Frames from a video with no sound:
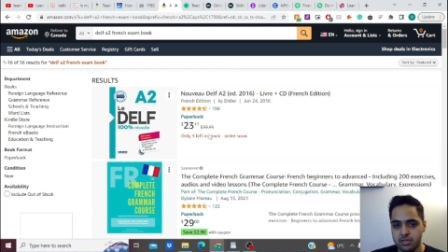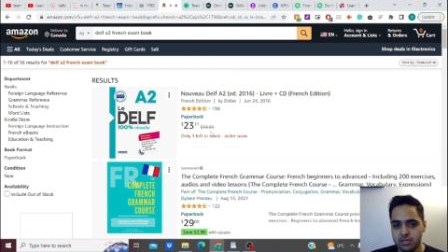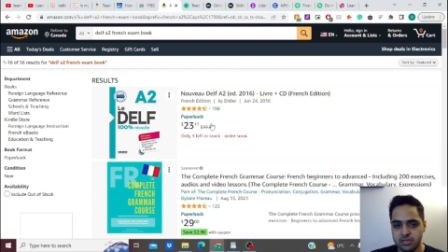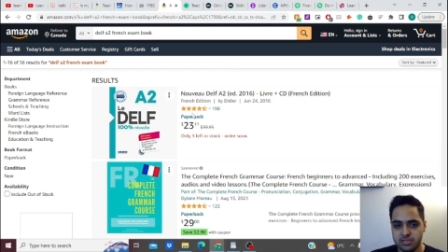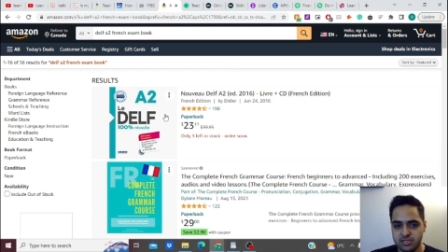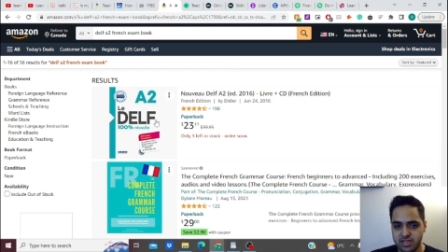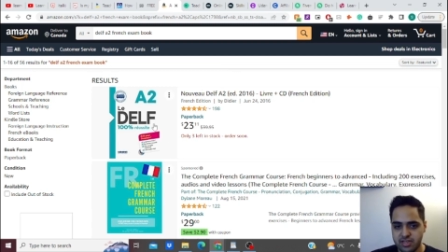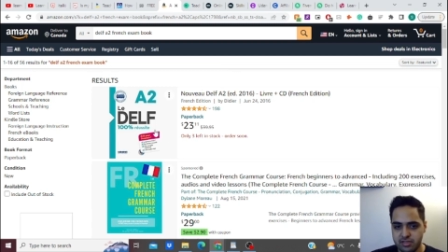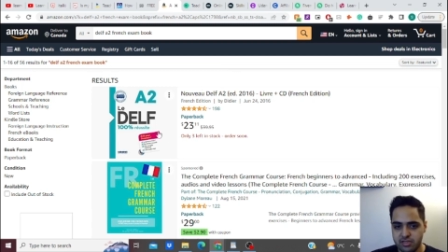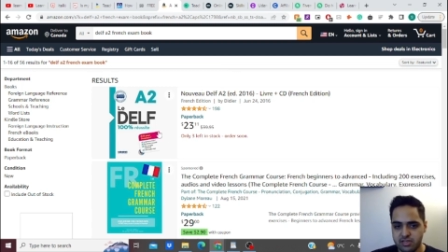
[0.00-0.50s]

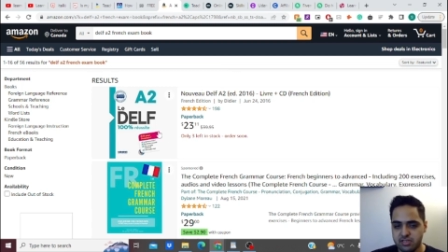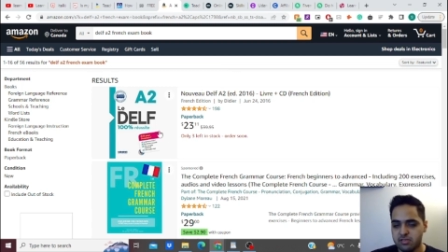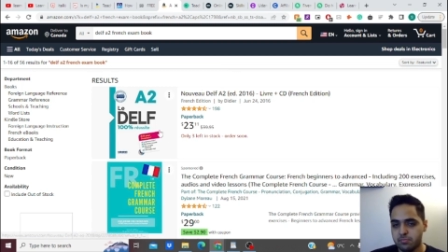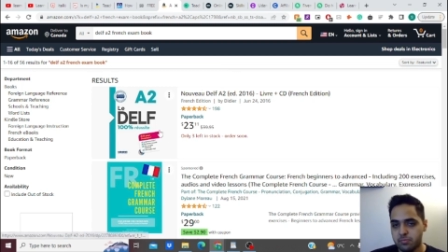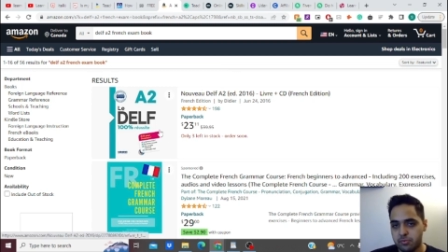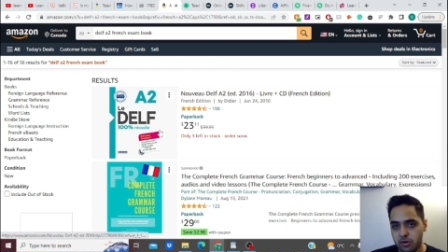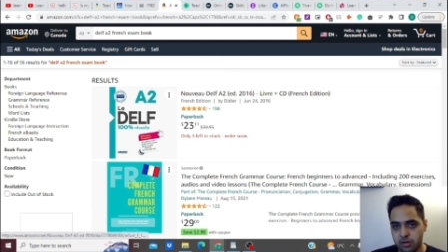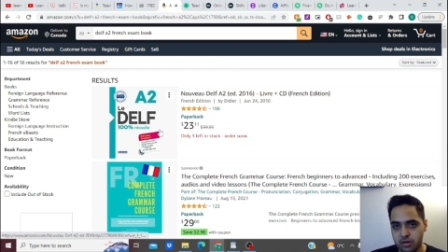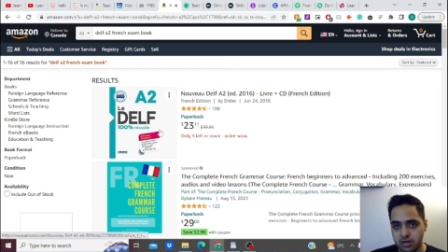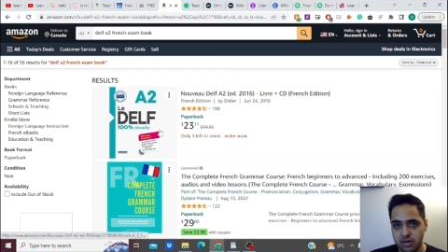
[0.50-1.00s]
say, this
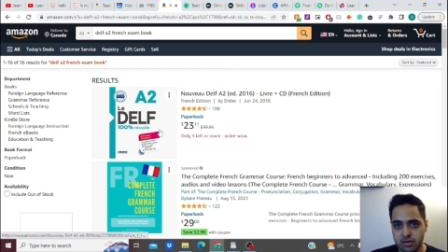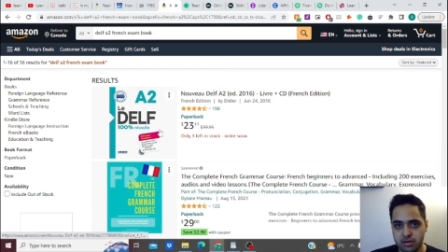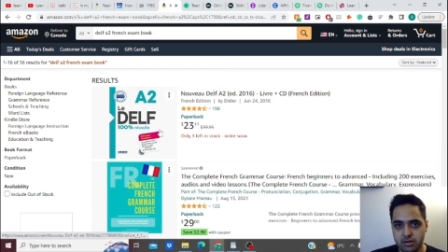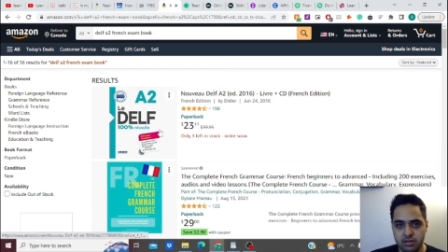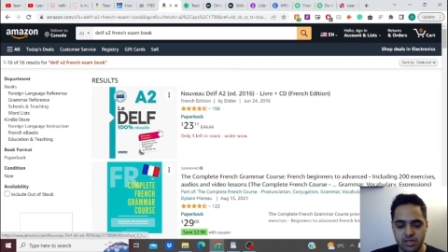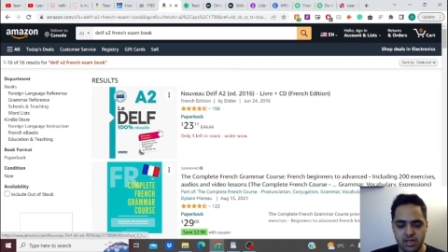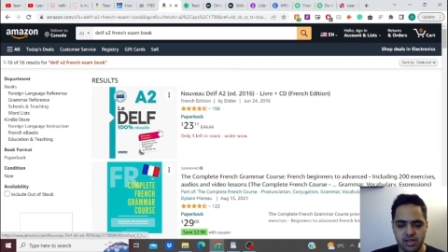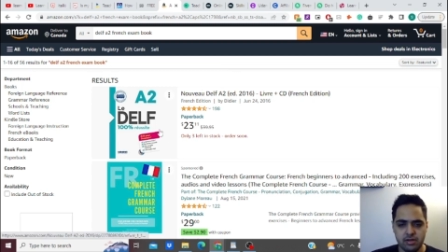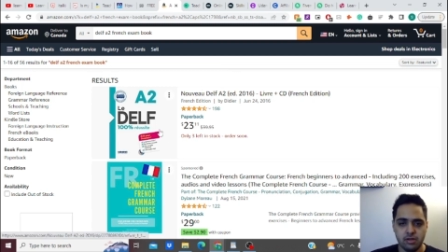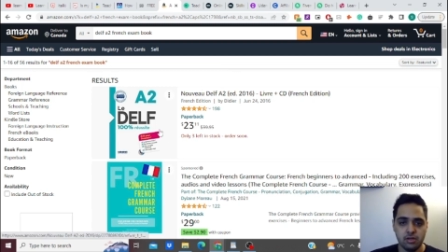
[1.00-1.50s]
product,
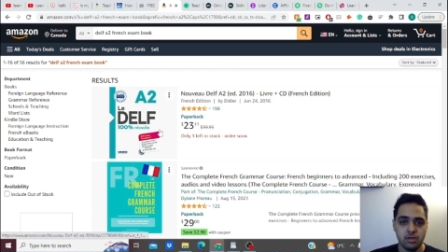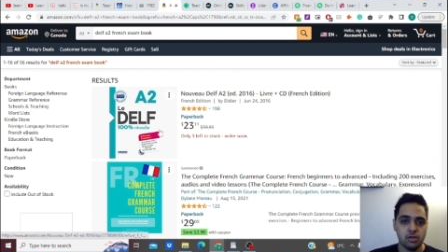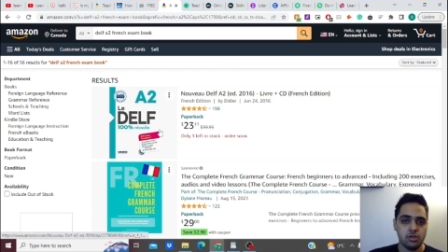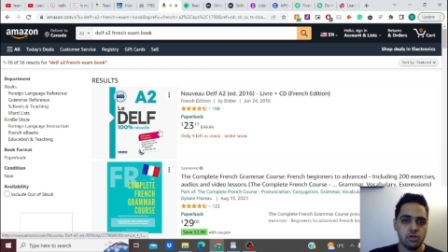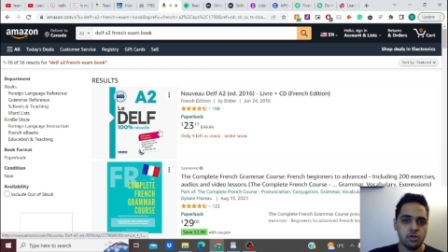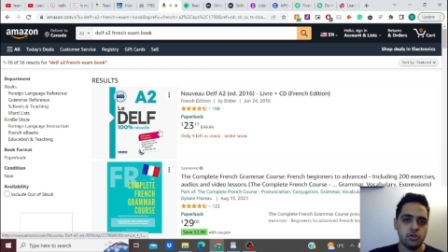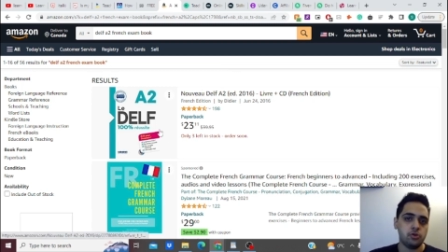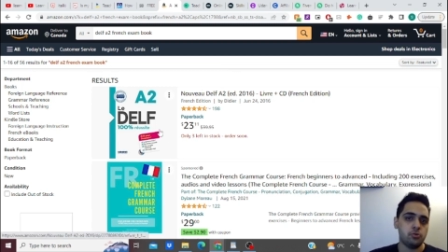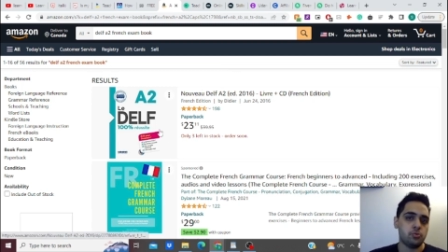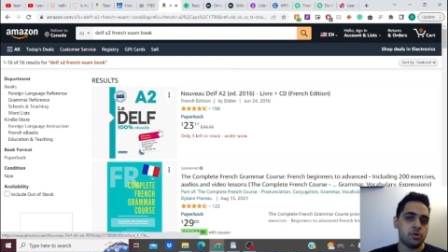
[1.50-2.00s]
then
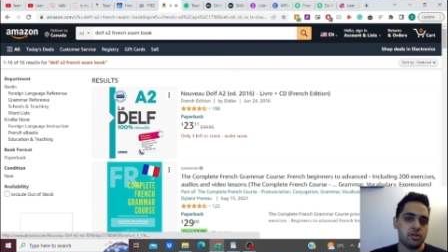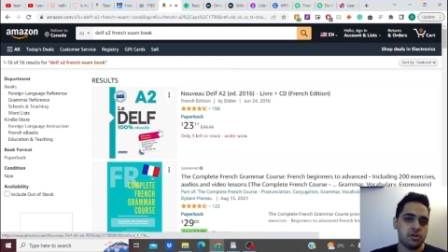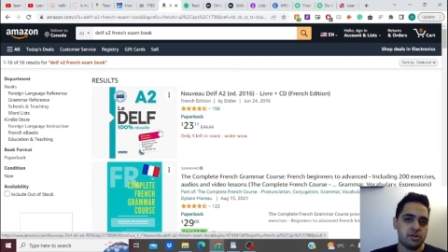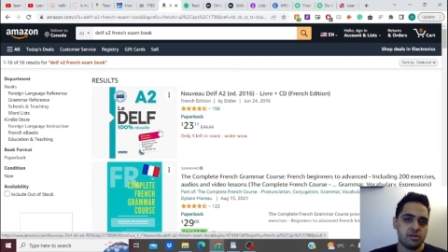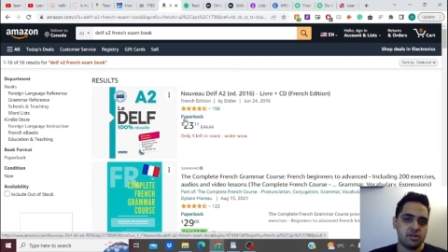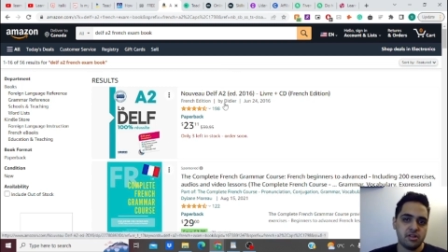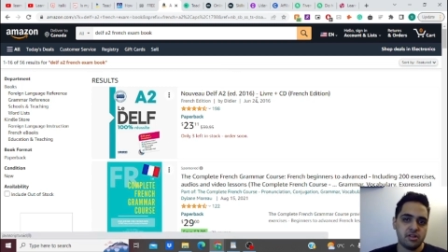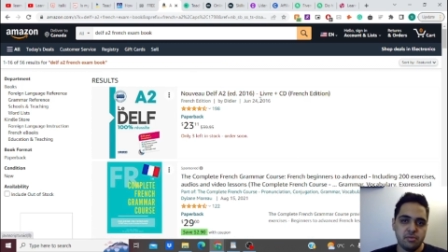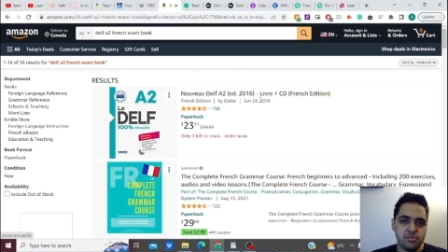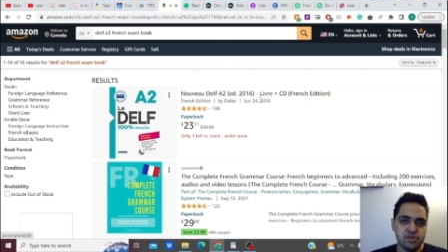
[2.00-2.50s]
you would earn
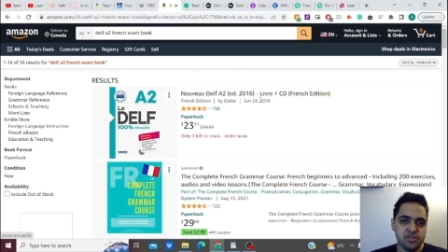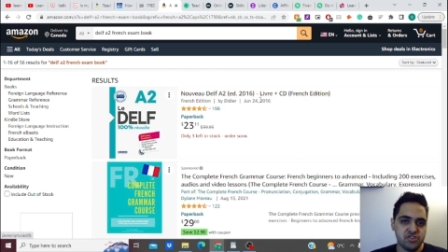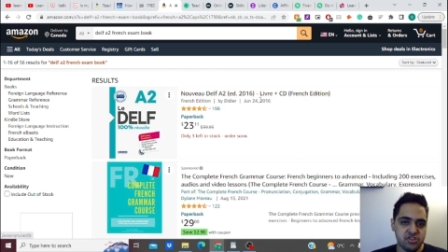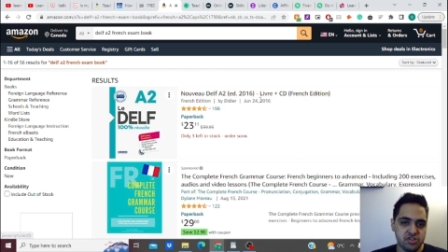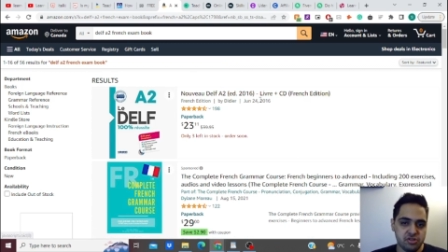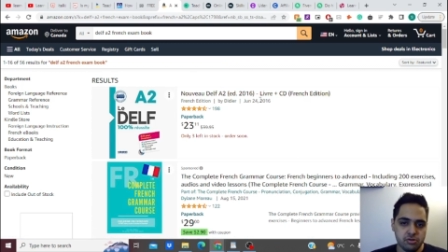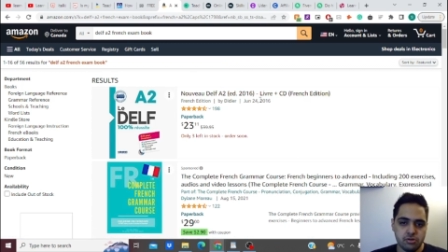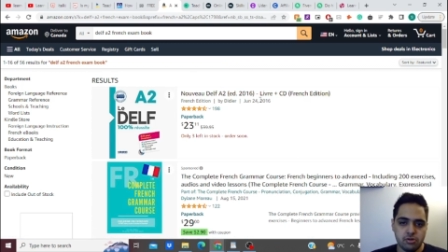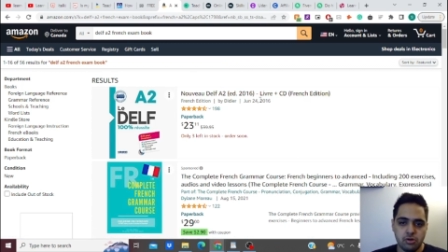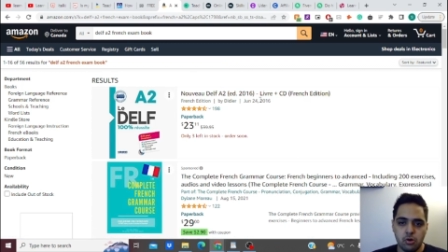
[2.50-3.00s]
a
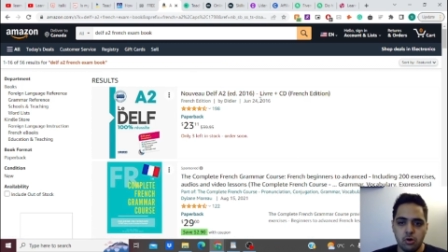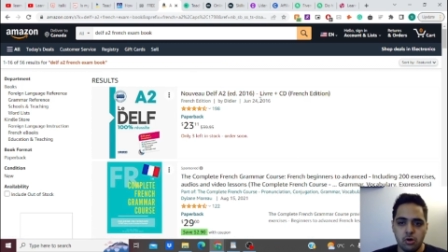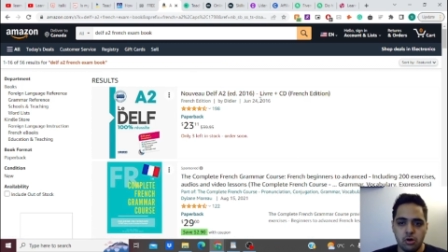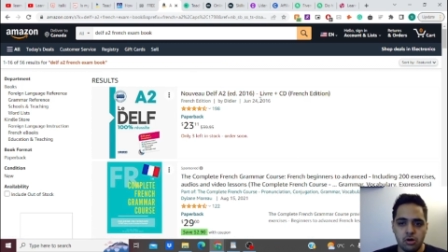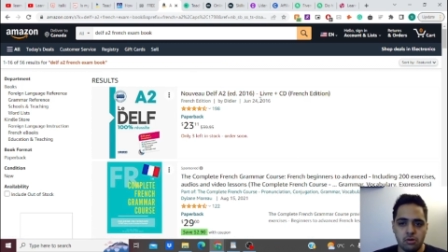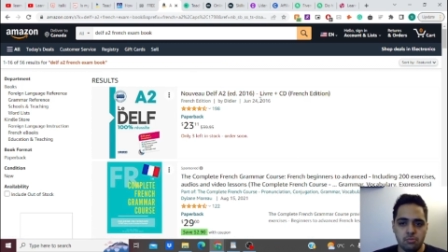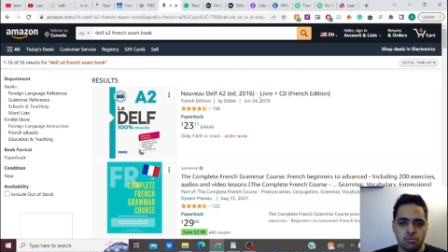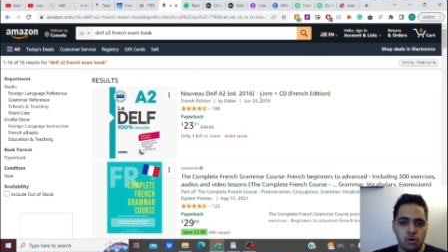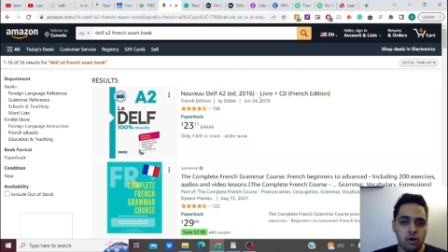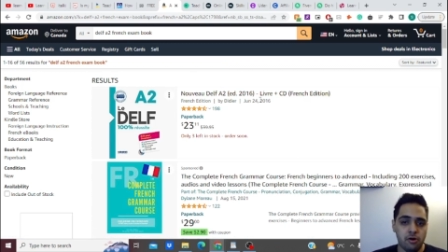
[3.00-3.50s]
commission
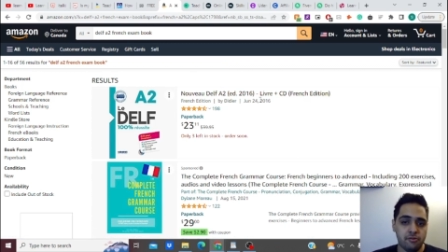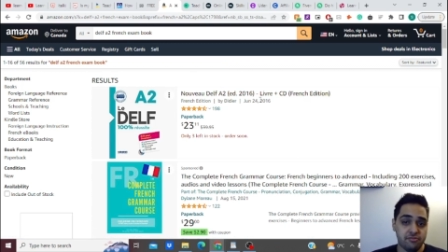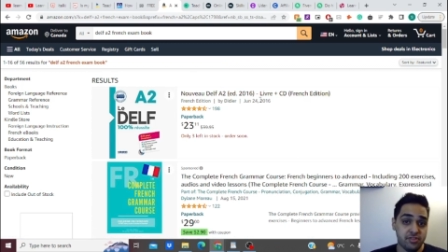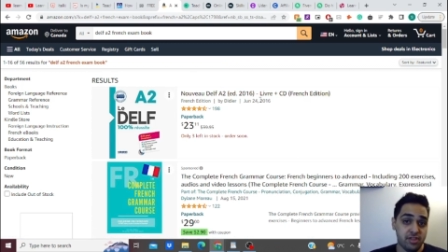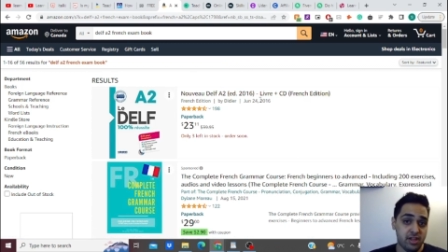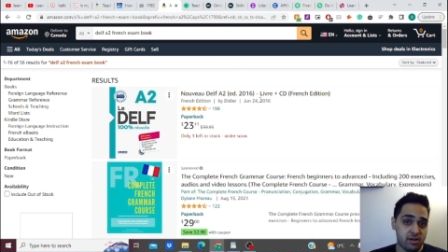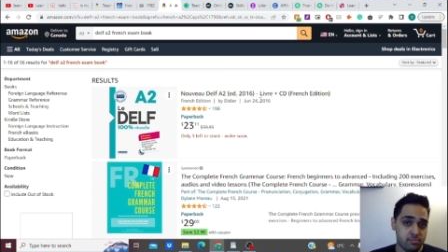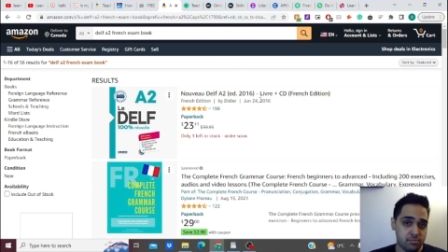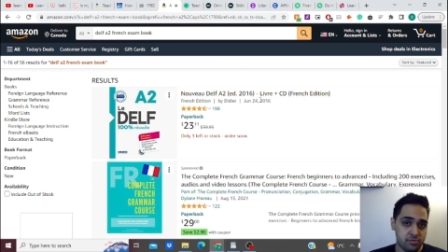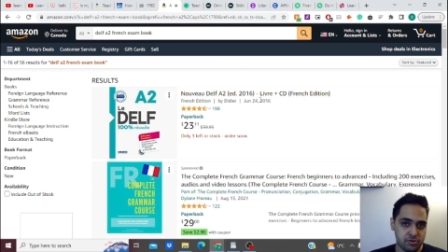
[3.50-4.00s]
of
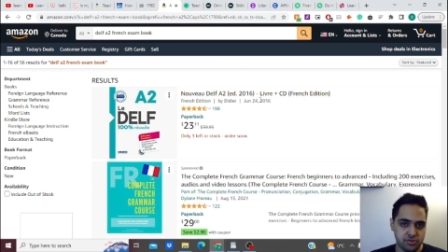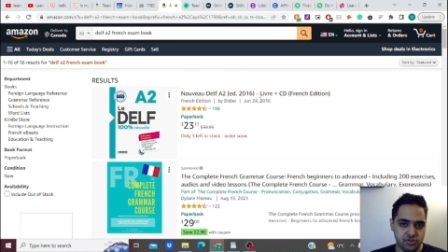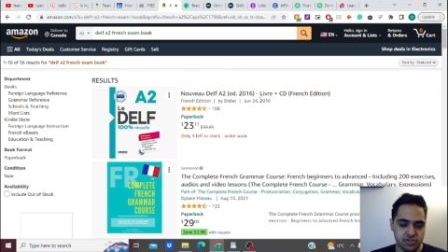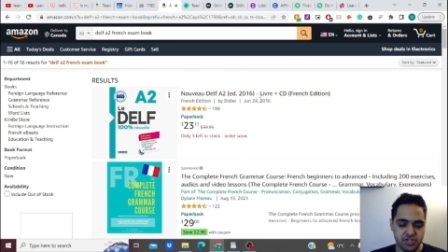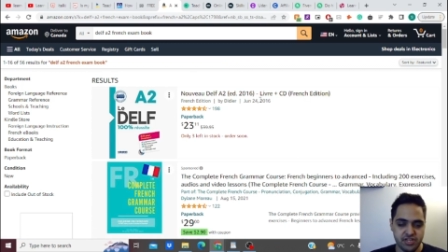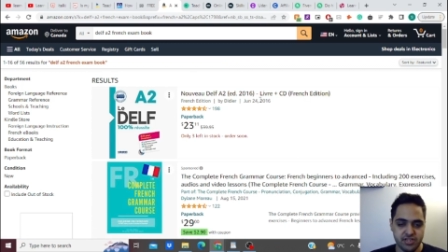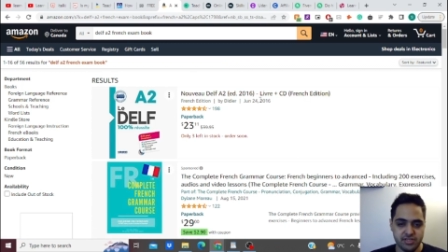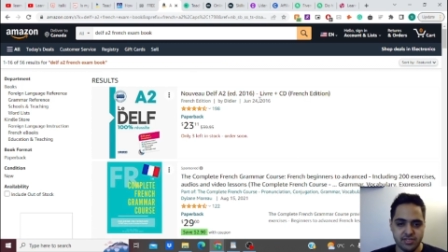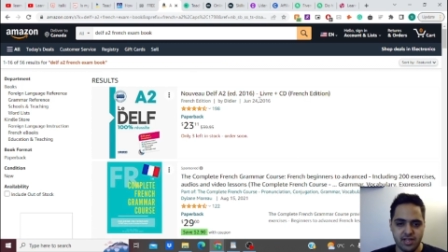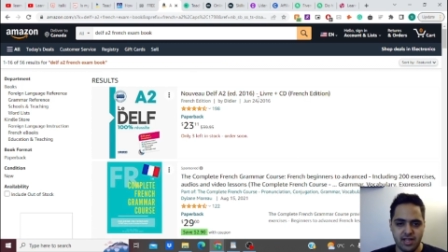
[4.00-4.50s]
their purchase.